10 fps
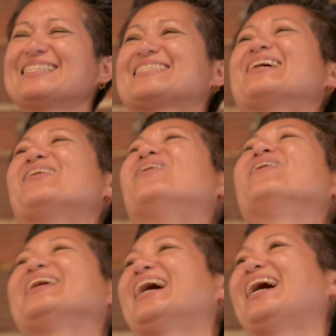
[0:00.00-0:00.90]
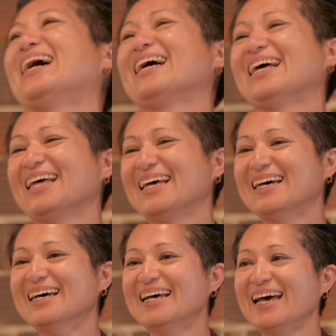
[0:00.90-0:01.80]
So, yeah.
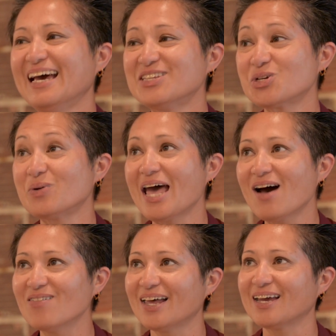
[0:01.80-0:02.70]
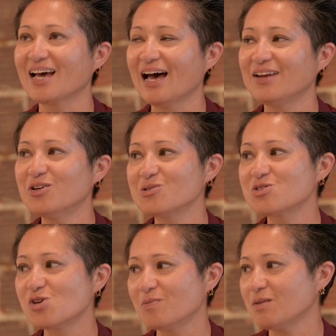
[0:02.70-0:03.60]
And so now, like, I know
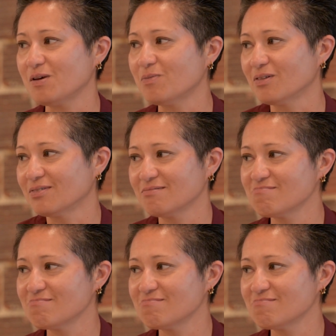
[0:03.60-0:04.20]
so many people,